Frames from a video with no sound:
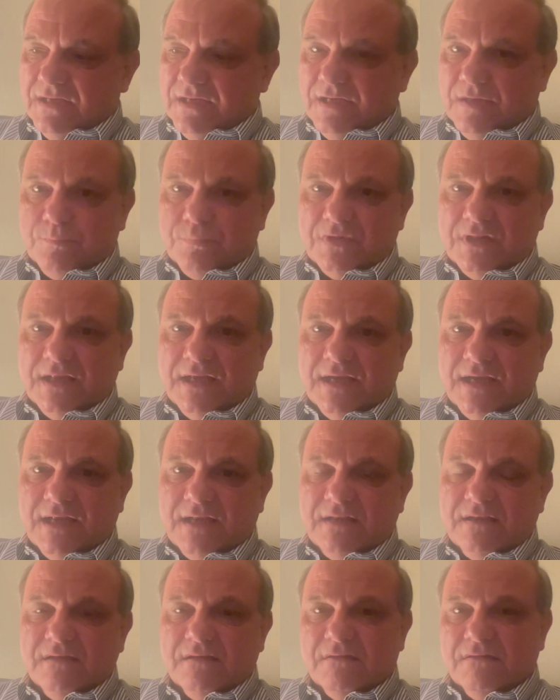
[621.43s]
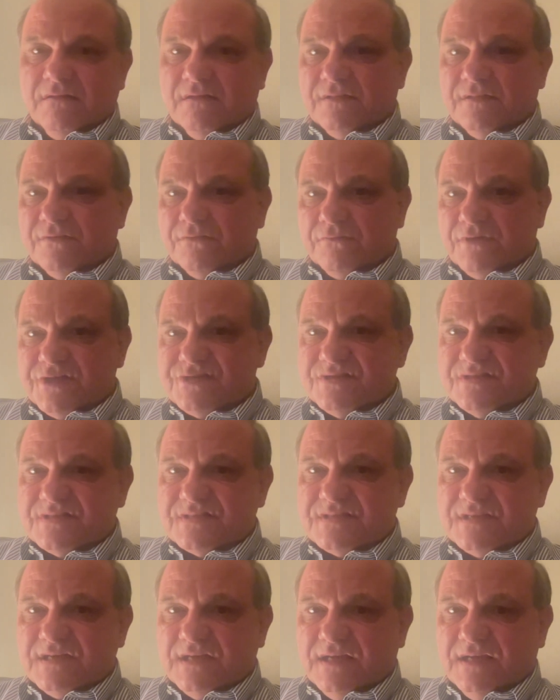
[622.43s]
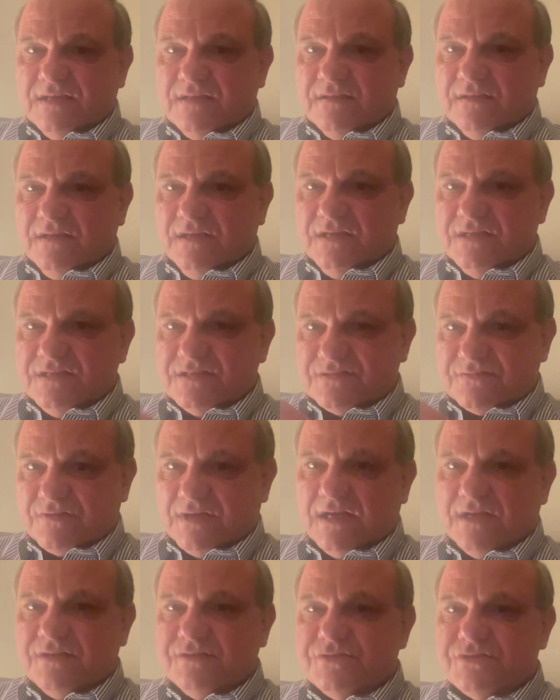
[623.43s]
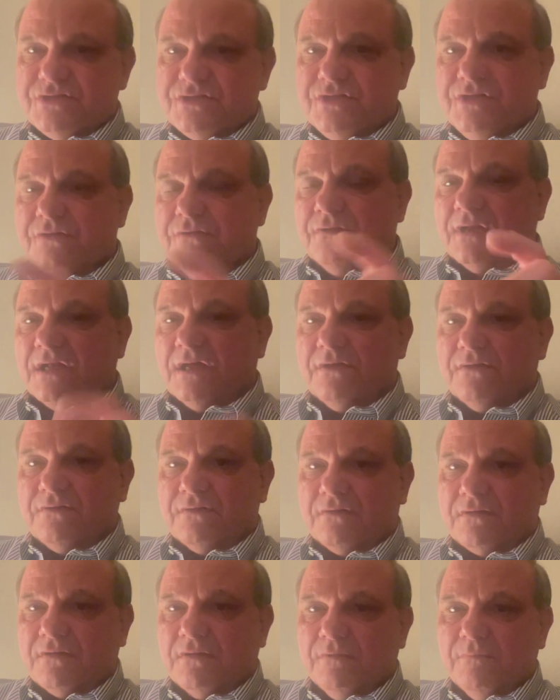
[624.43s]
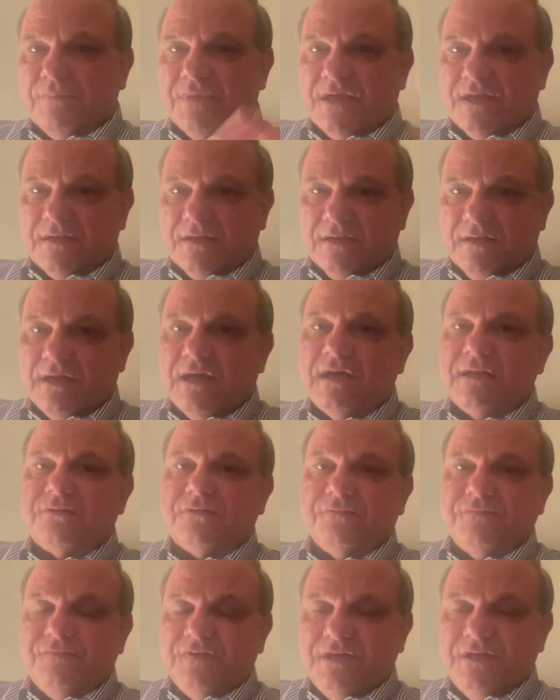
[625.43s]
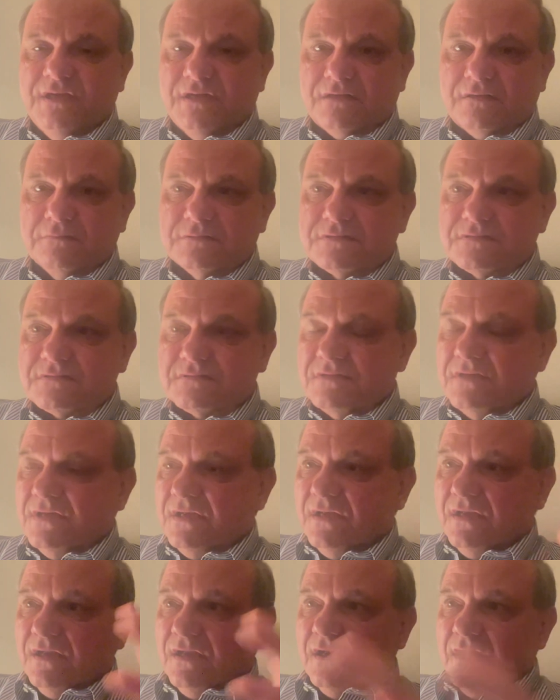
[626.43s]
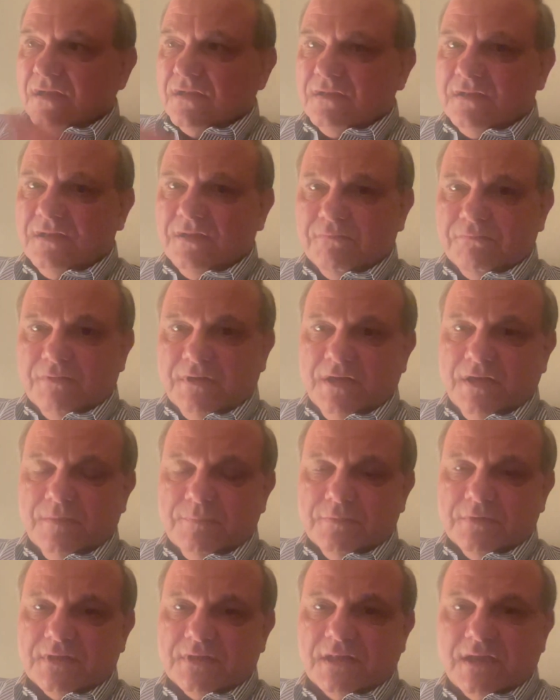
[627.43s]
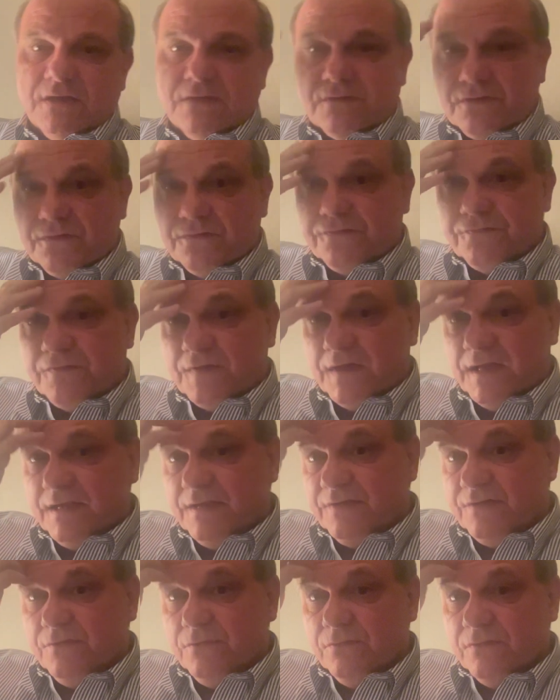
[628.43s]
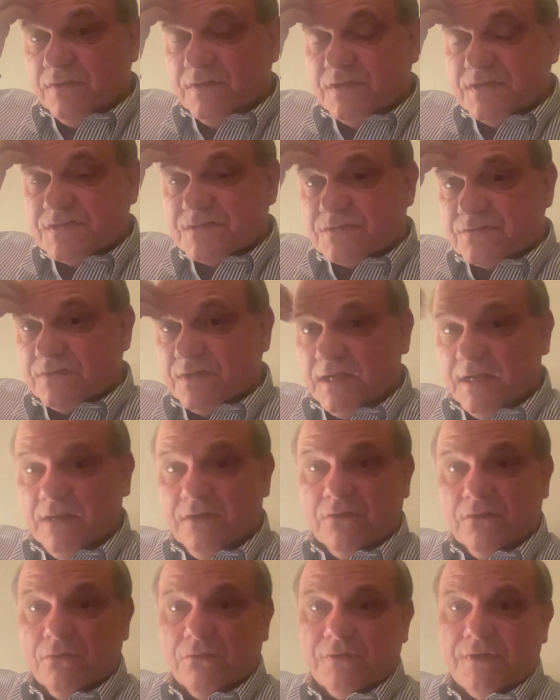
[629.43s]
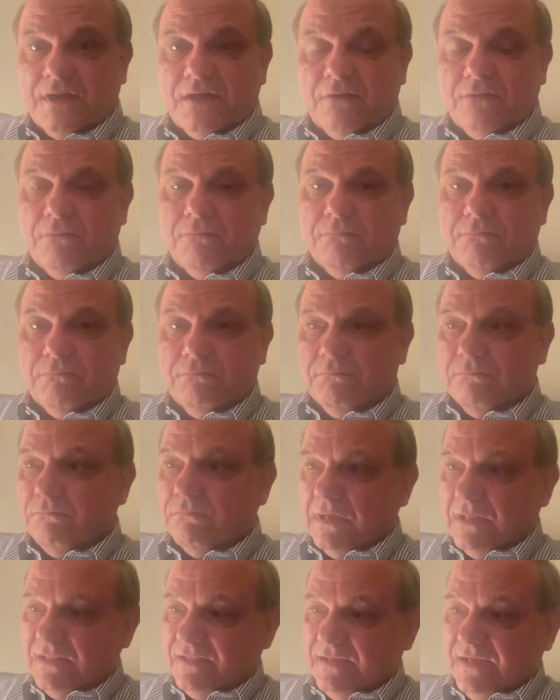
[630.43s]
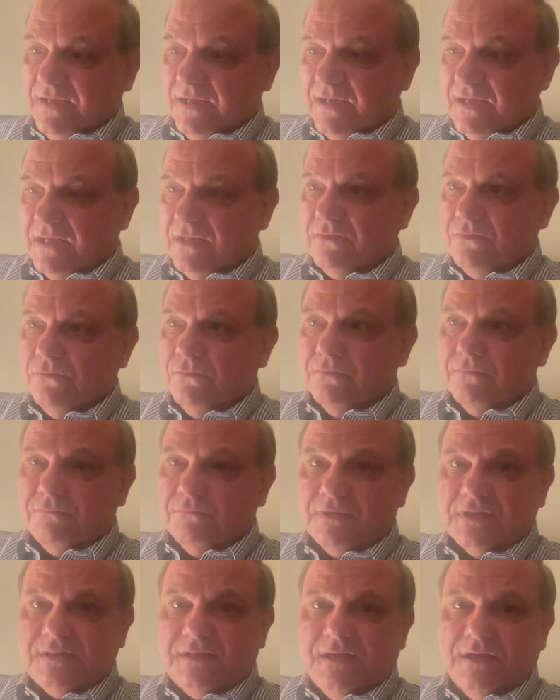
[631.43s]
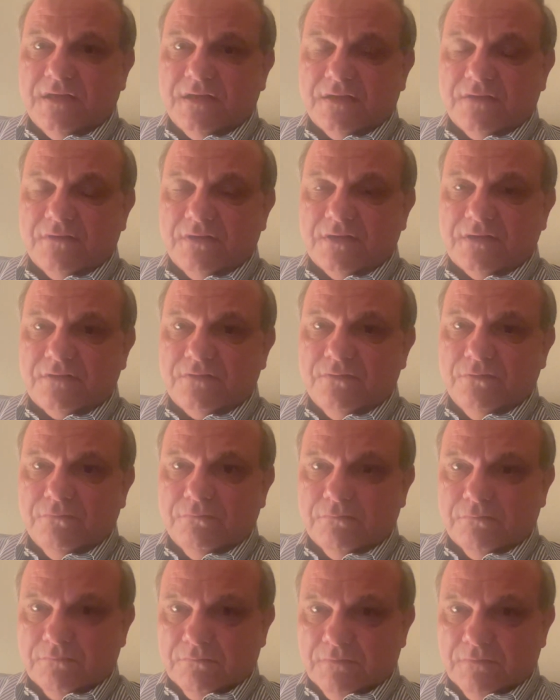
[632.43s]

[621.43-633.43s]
a plan on the Russian side, a strategy on how to combat NATO vehicles. They were able now to fine tune this, so they know now what they can do and what they cannot do.